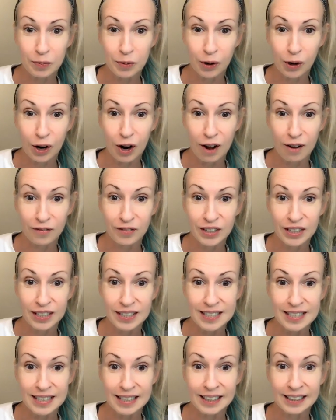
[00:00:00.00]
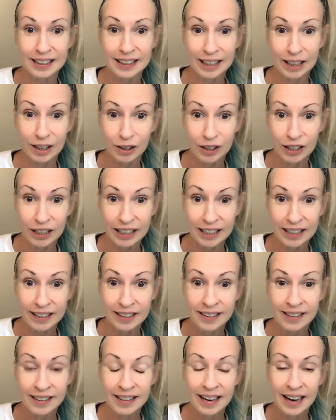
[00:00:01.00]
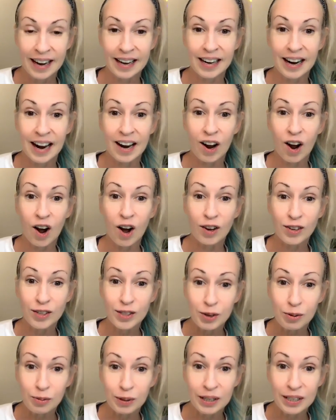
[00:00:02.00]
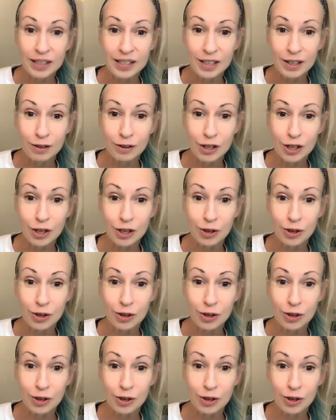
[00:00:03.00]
more confidence and clarity. And I also wanted to issue